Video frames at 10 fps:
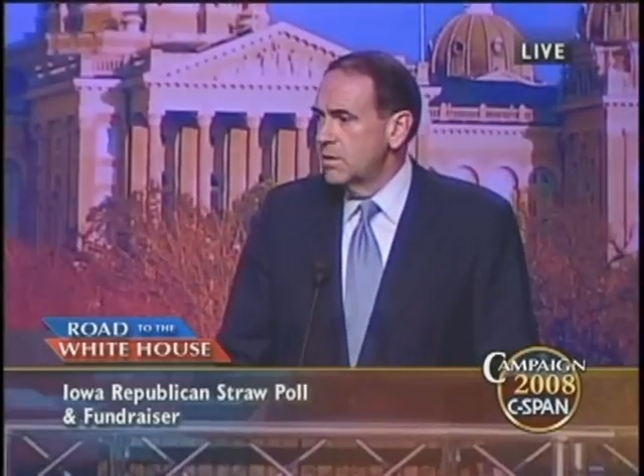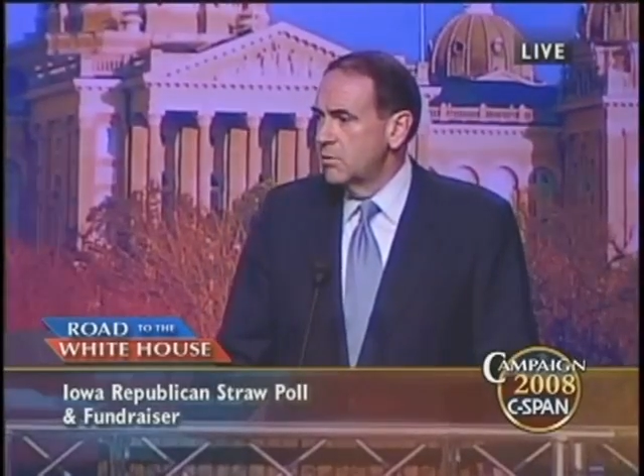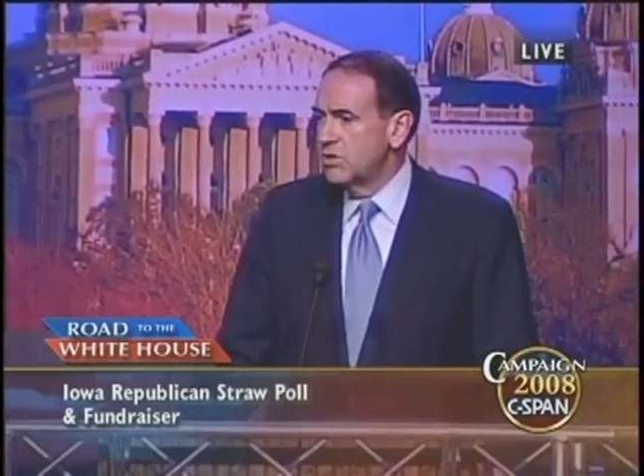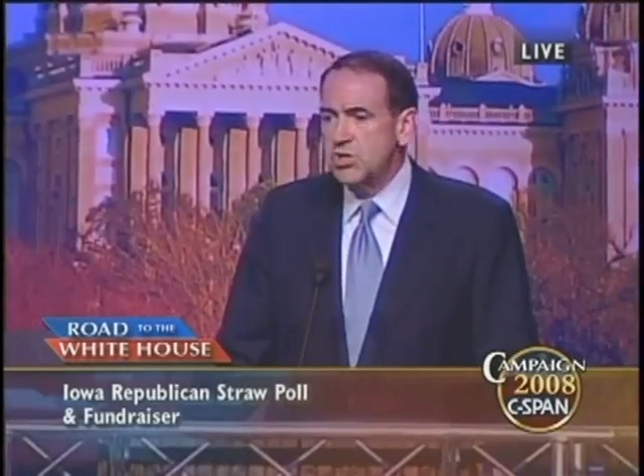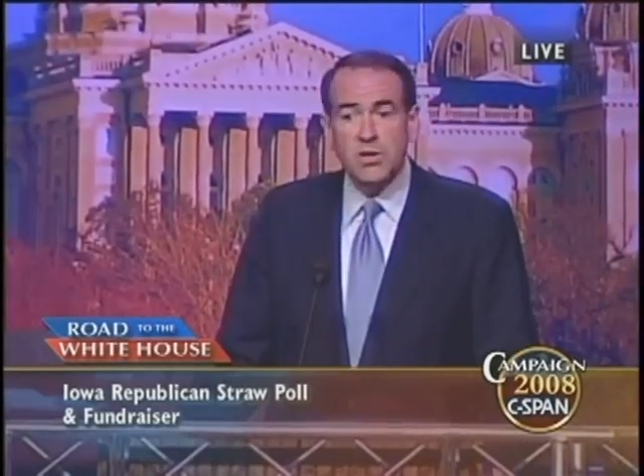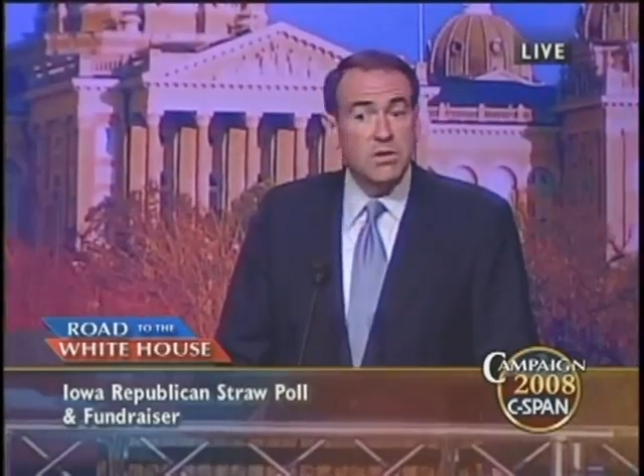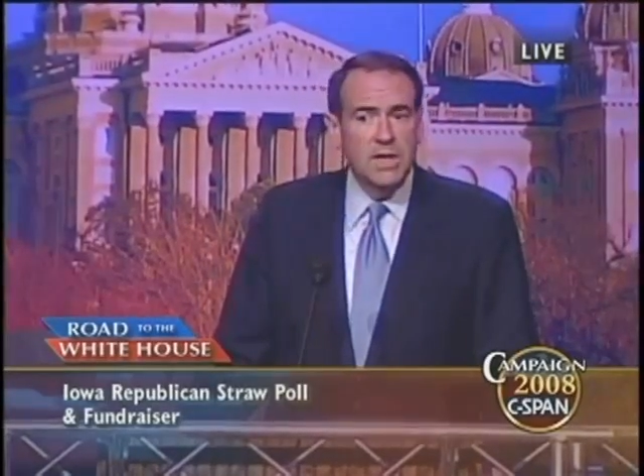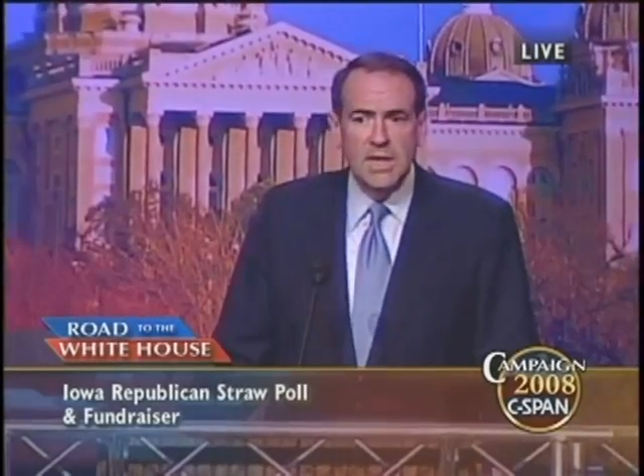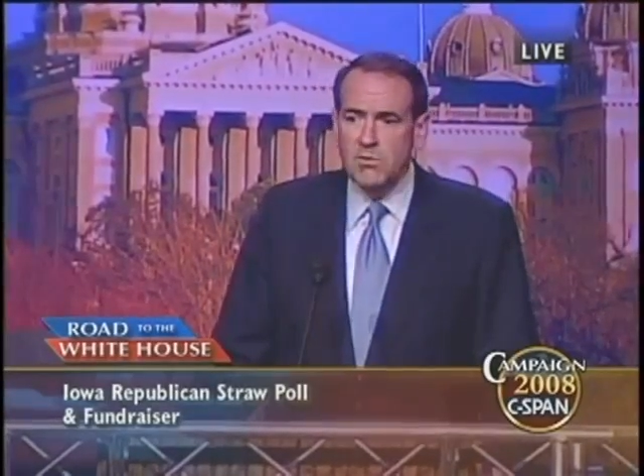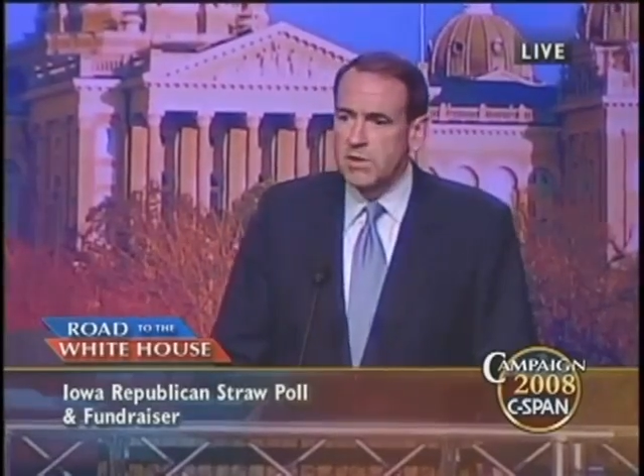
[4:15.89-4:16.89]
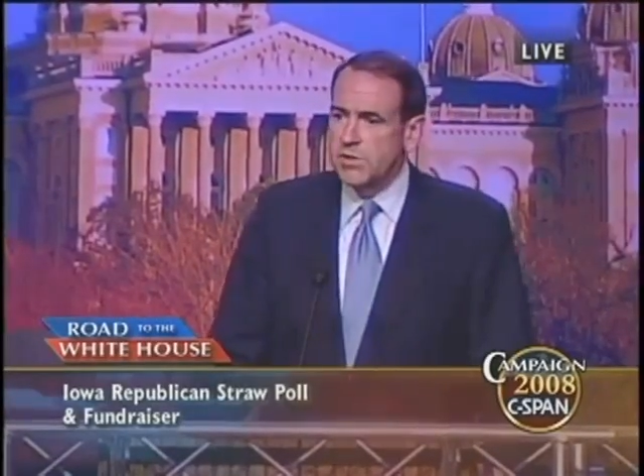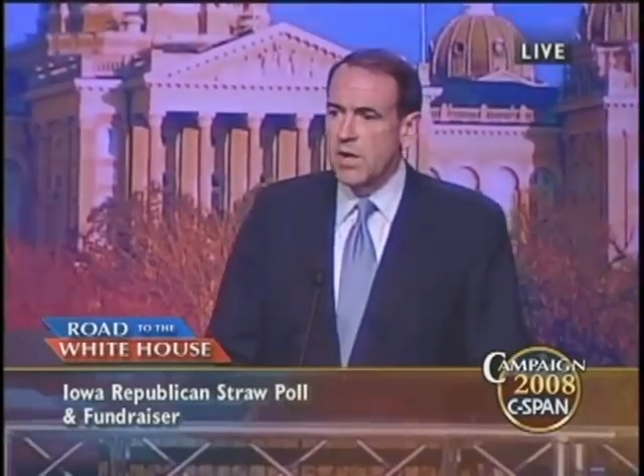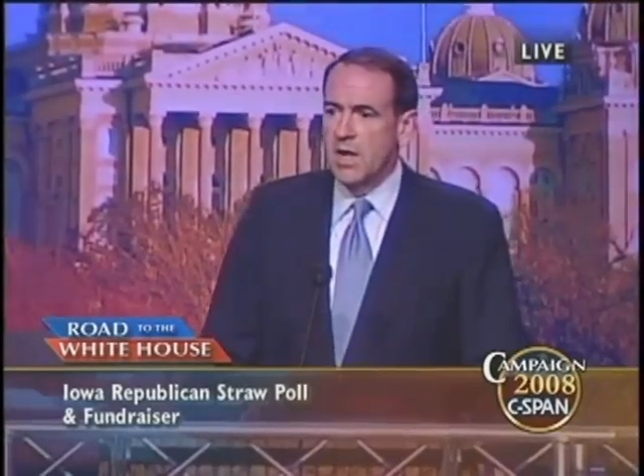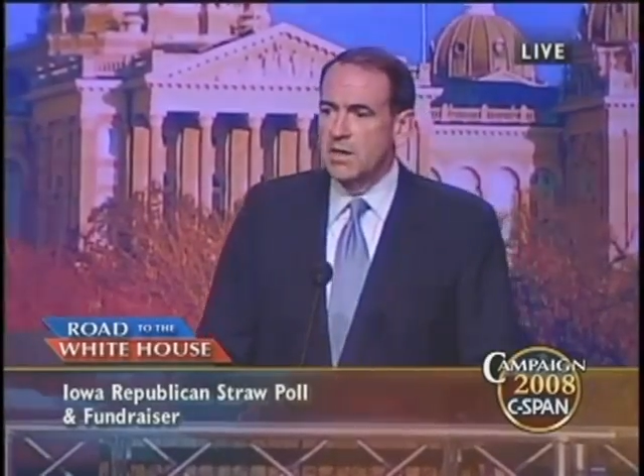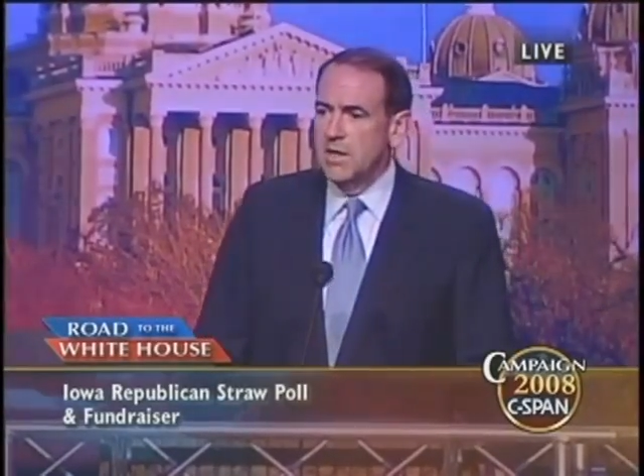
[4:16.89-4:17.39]
that would stir anyone's
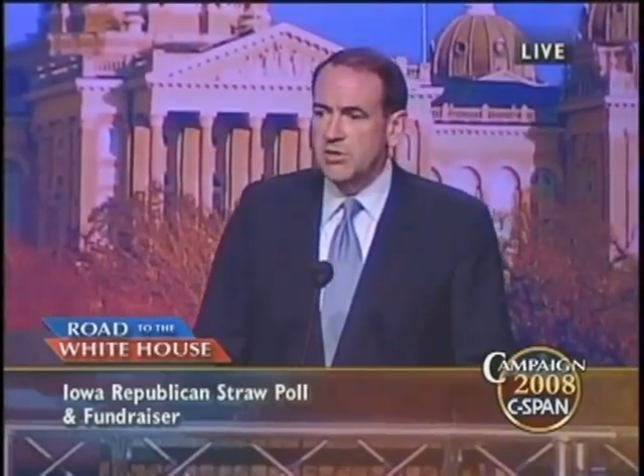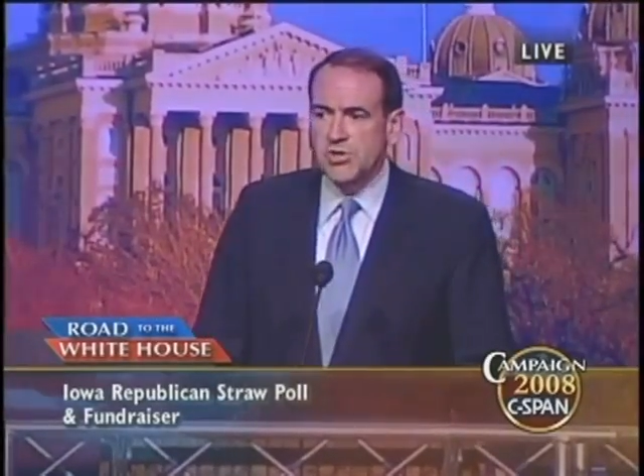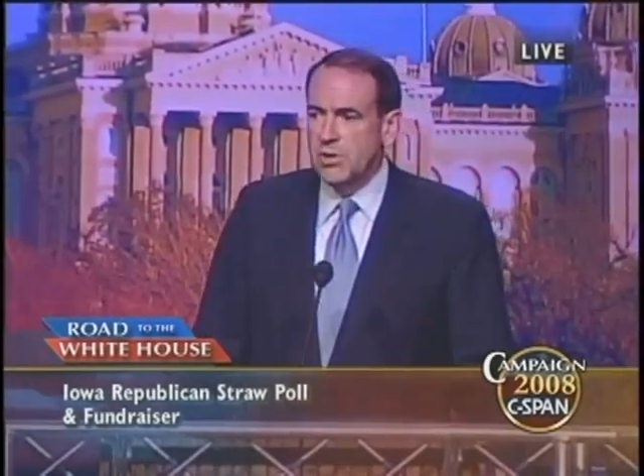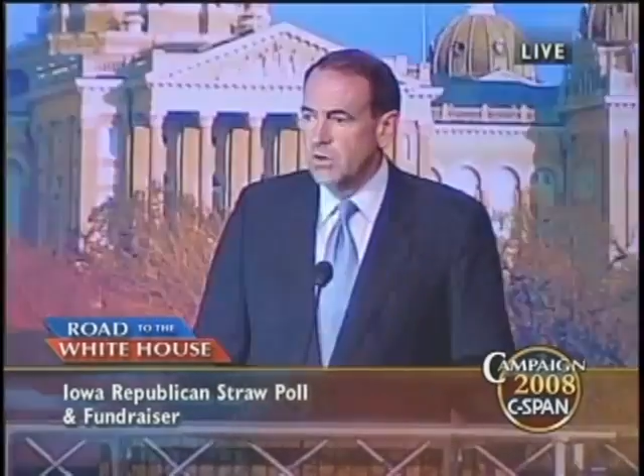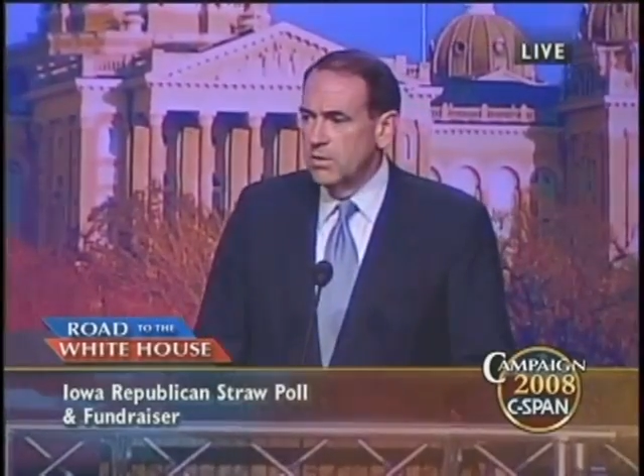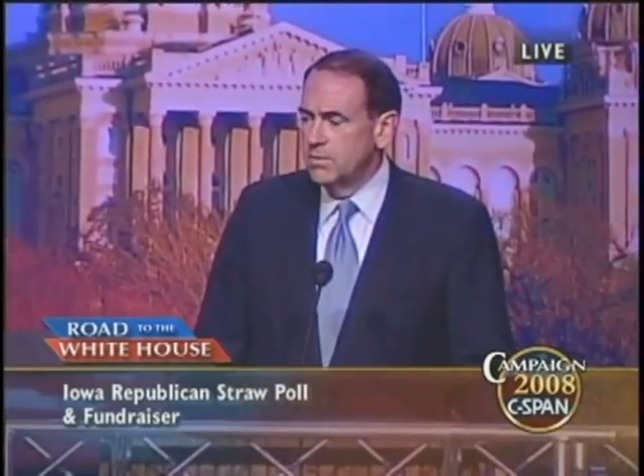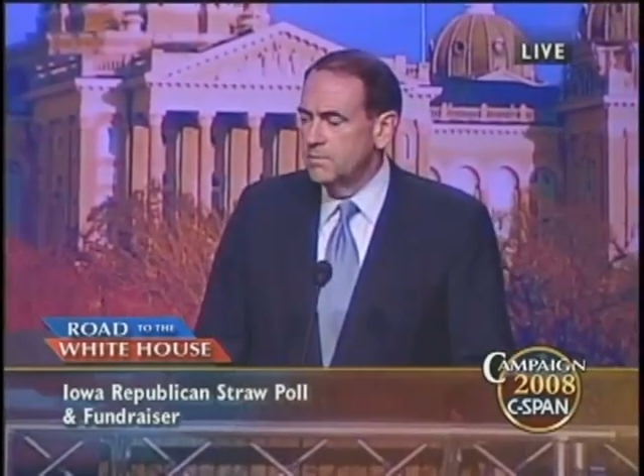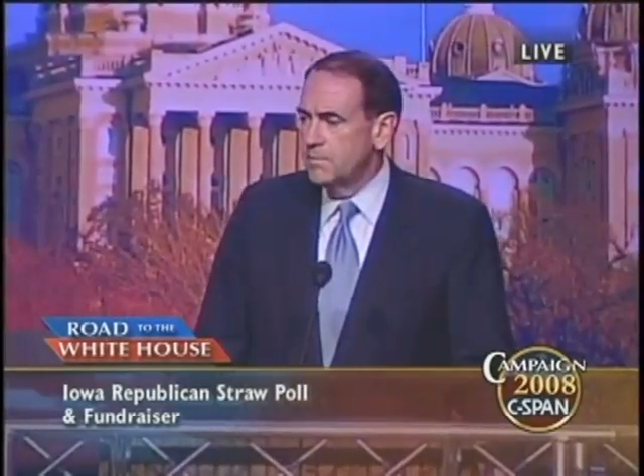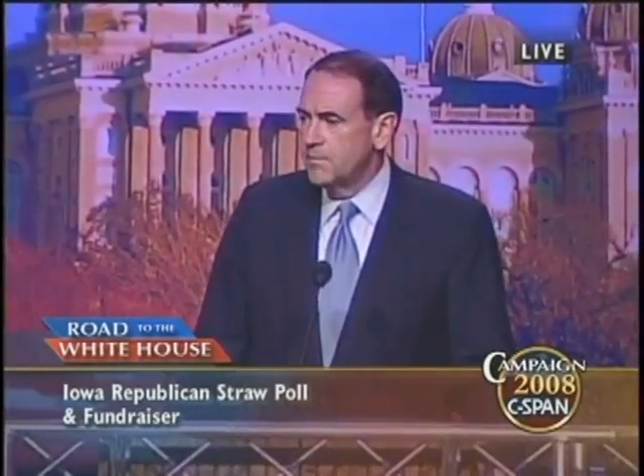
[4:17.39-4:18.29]
heart and soul.